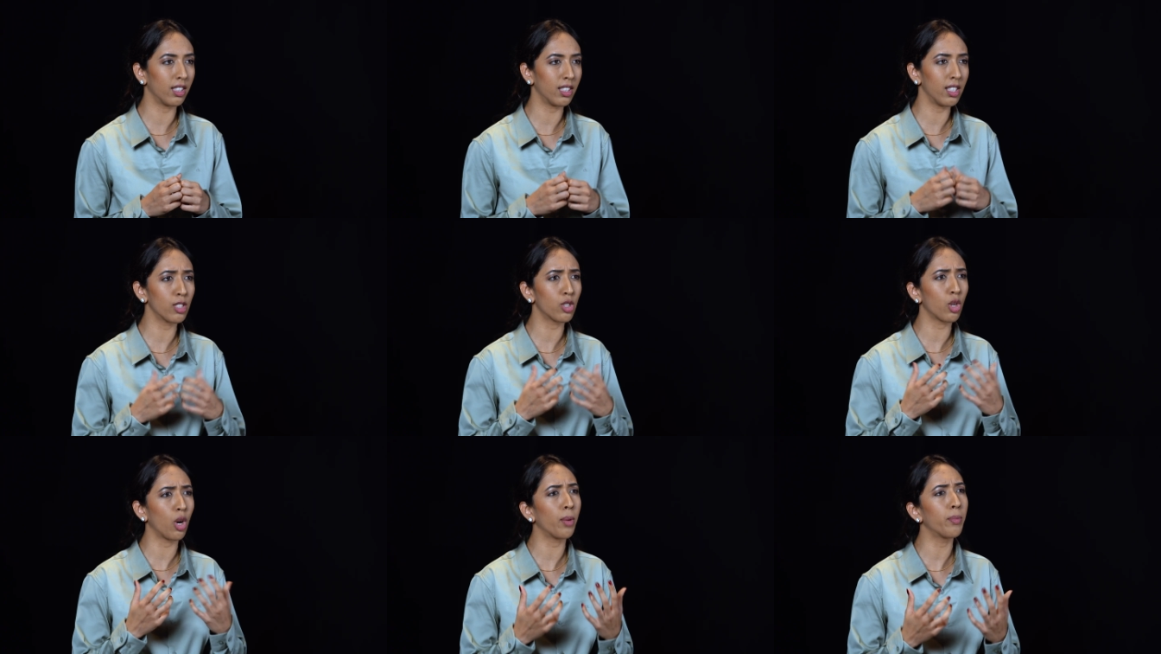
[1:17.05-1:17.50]

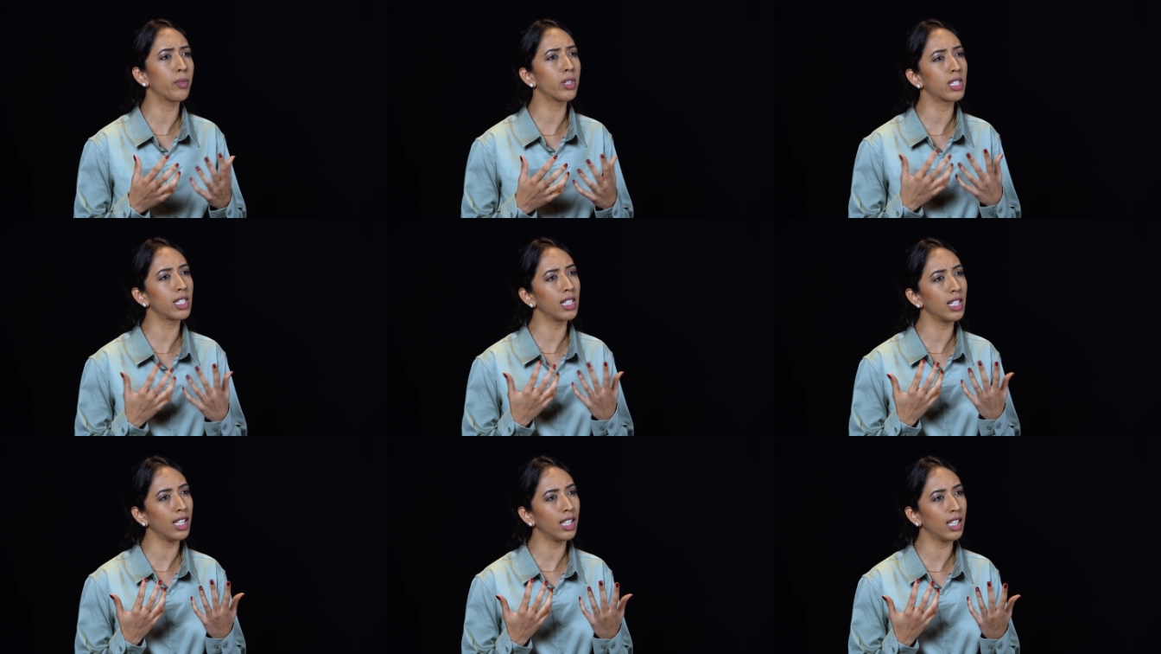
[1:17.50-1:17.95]
this
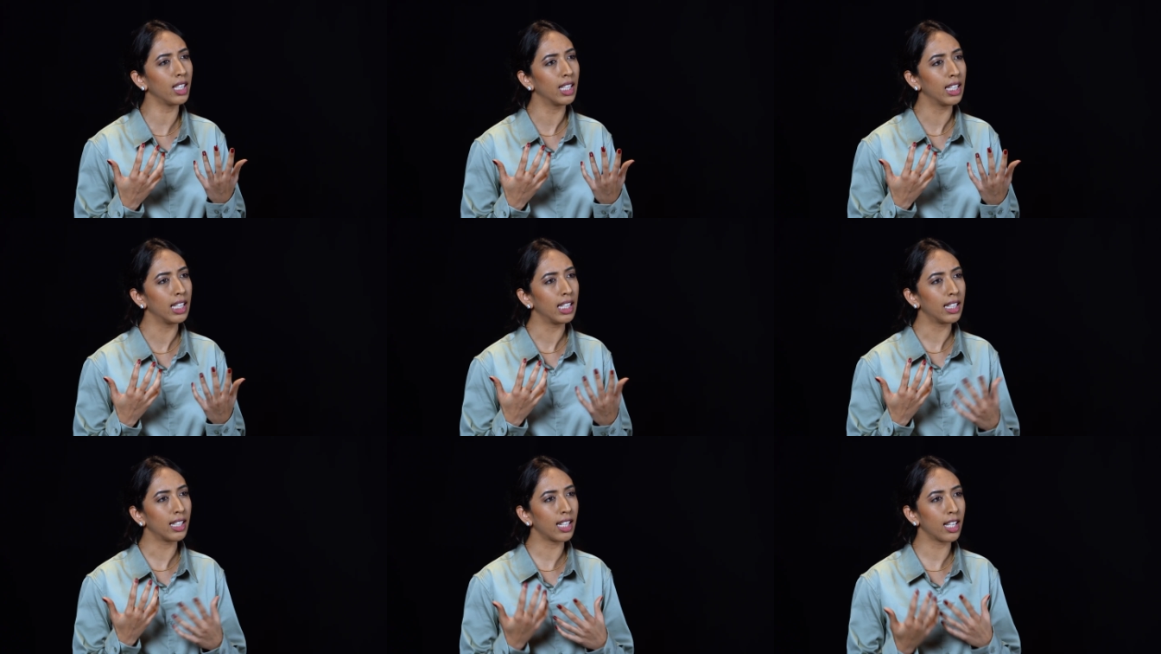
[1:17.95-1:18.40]
obviously
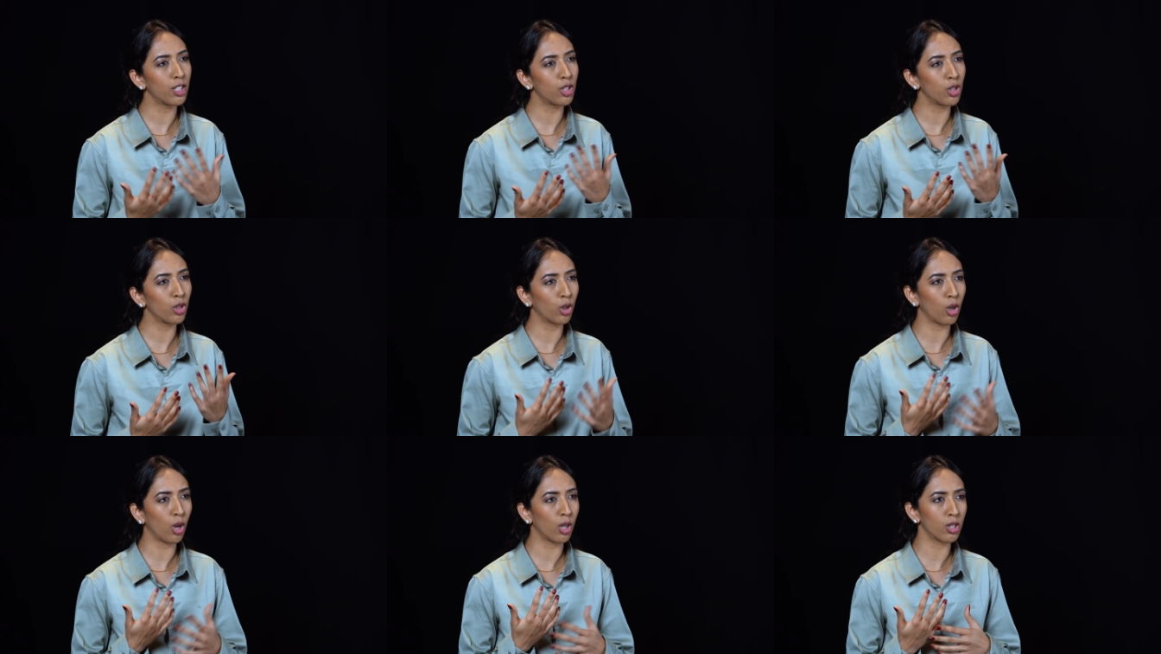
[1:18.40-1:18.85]

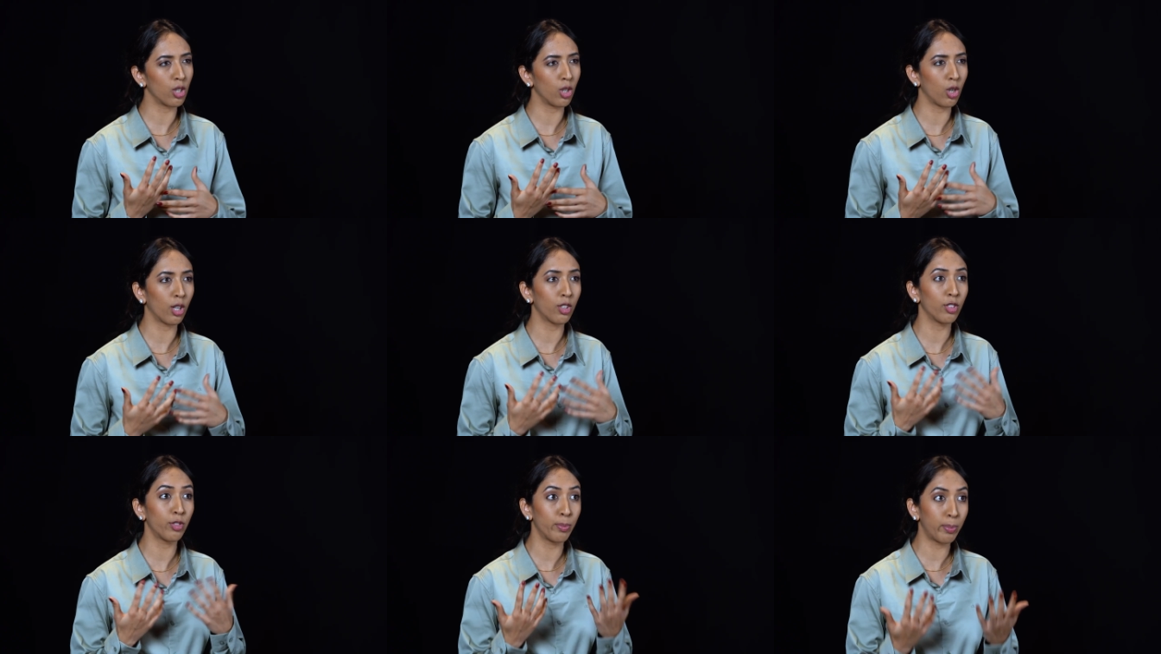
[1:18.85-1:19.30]
tends to cause a
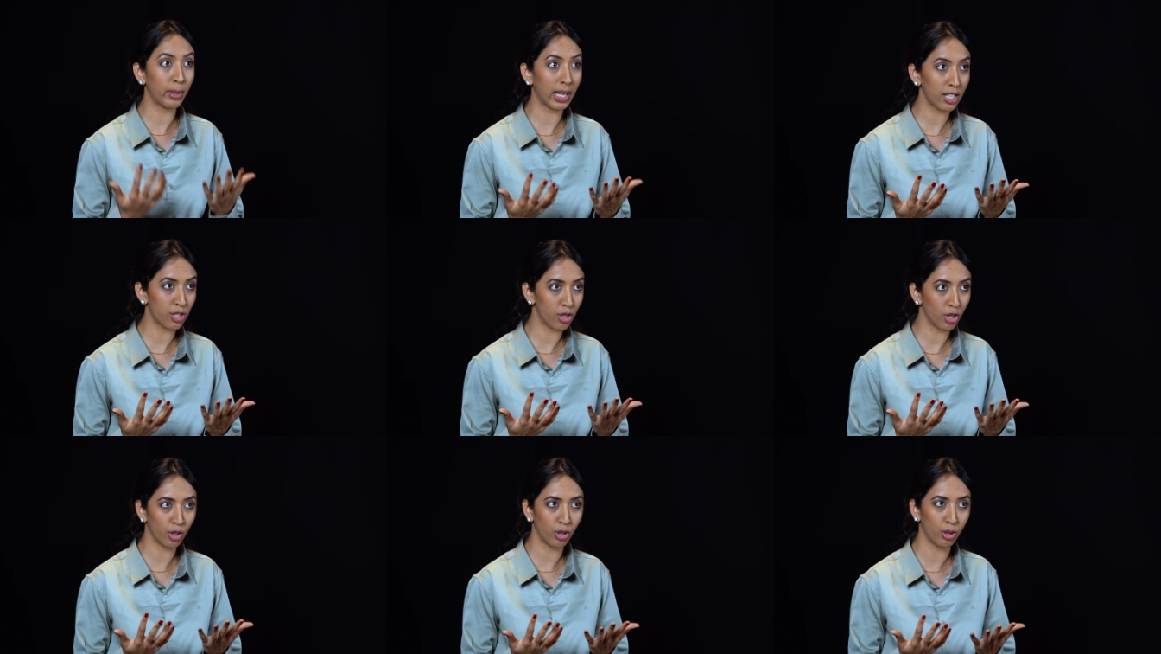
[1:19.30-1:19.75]
lot of
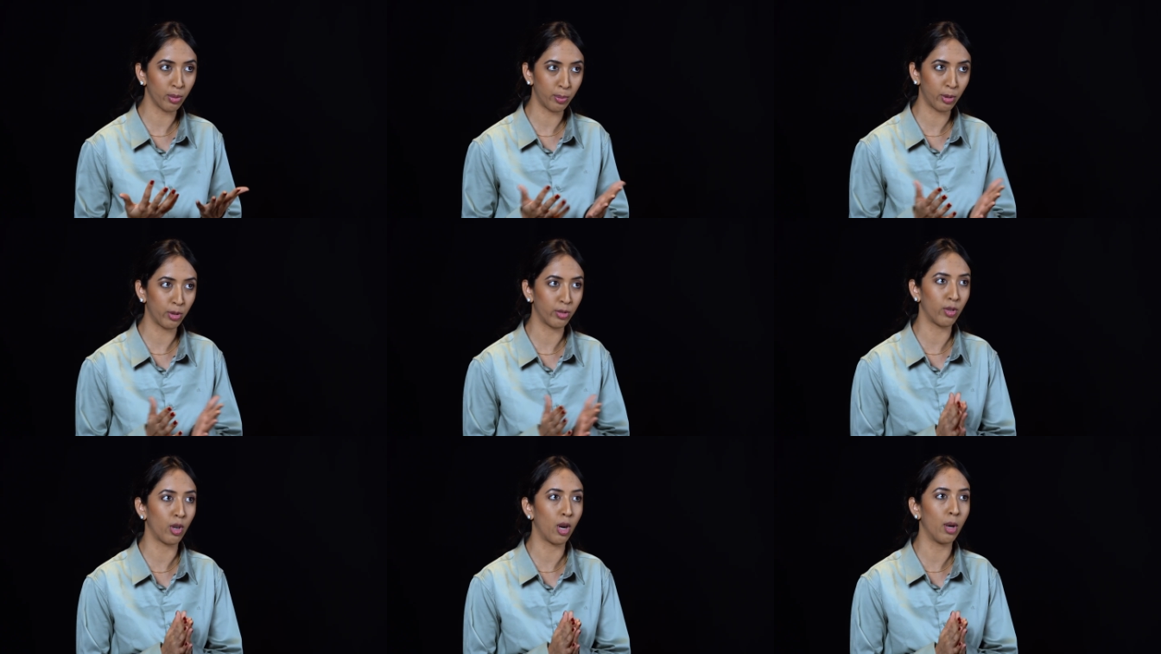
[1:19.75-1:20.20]
pressure to
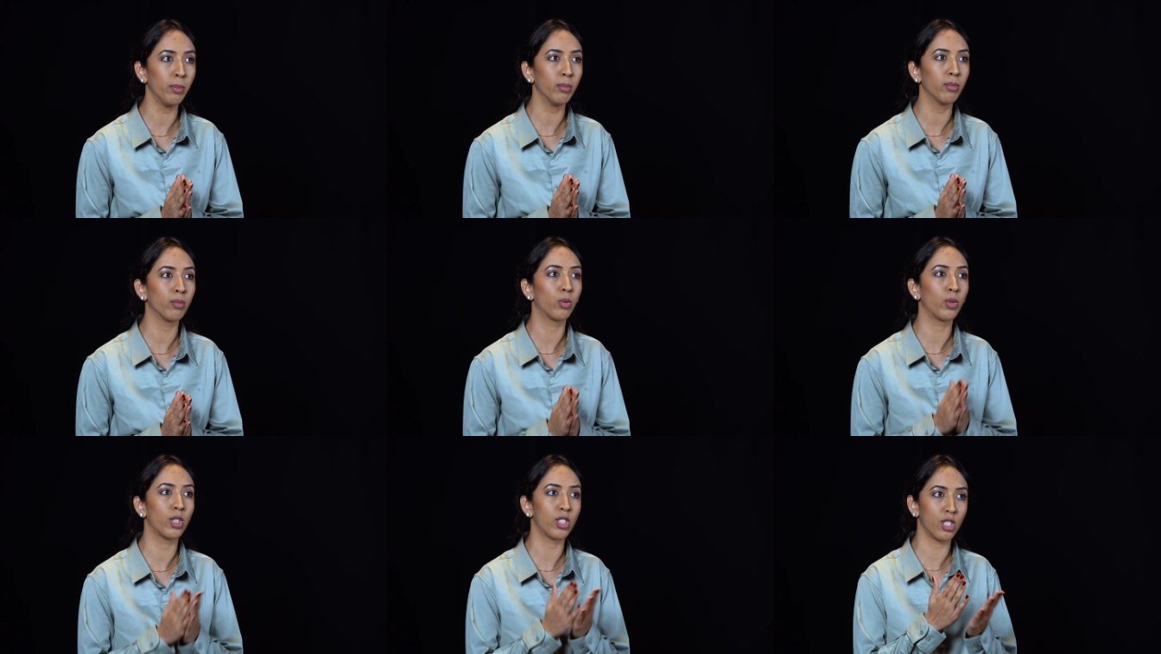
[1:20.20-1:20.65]
perform,
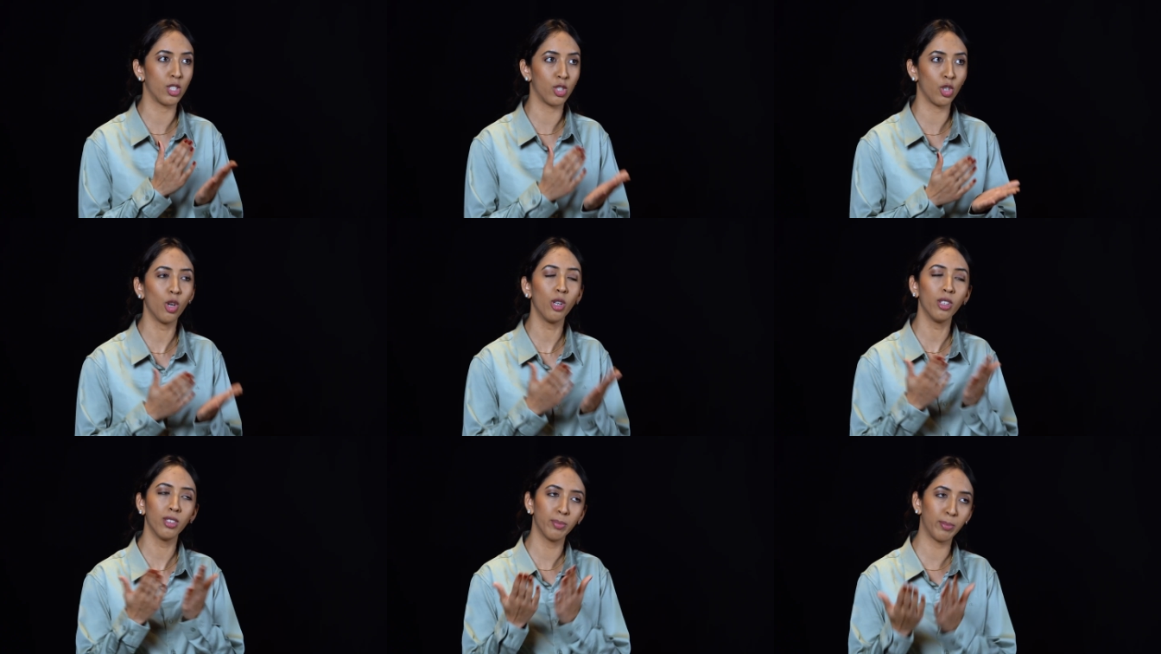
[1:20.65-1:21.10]
which is
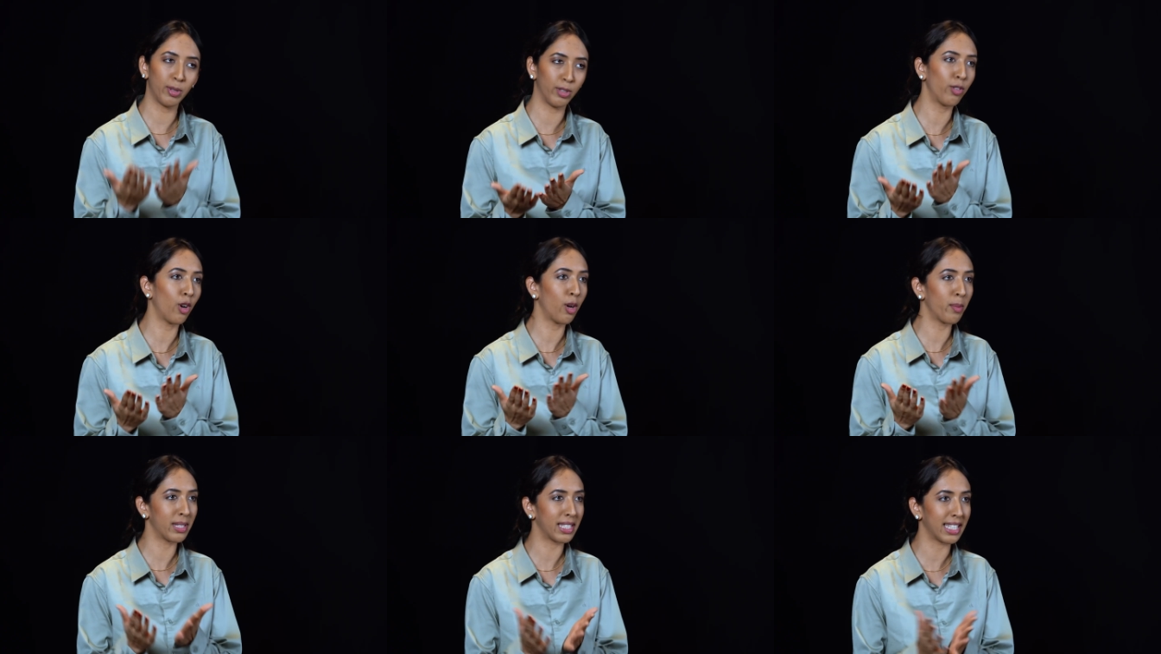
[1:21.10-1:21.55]
your
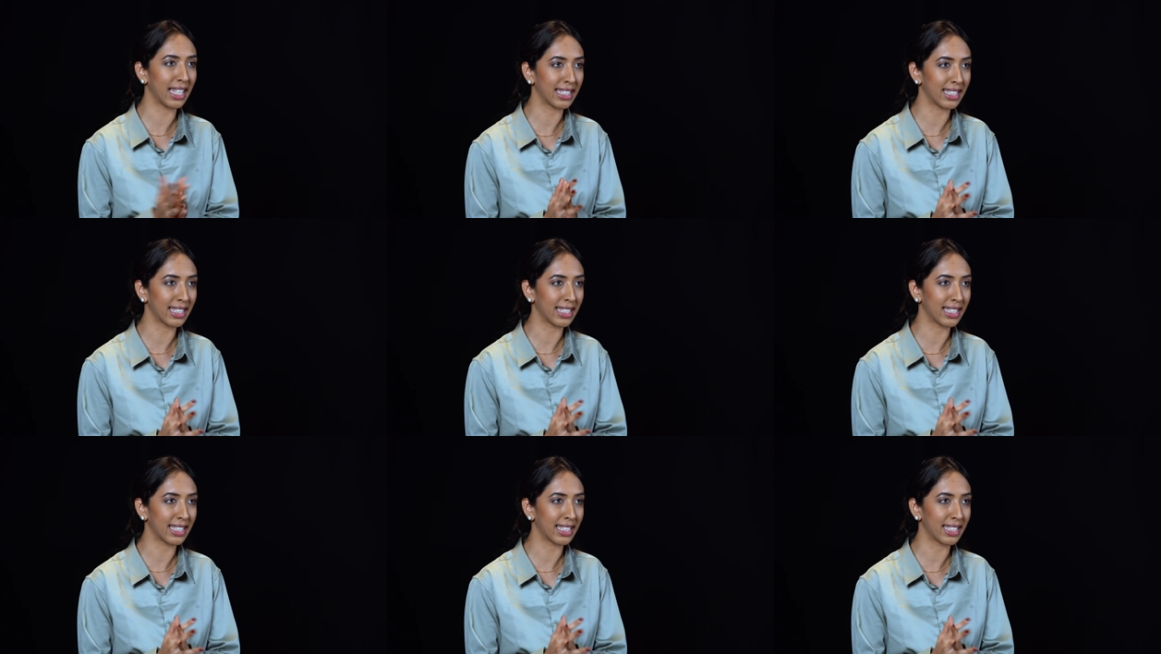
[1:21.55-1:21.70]
performance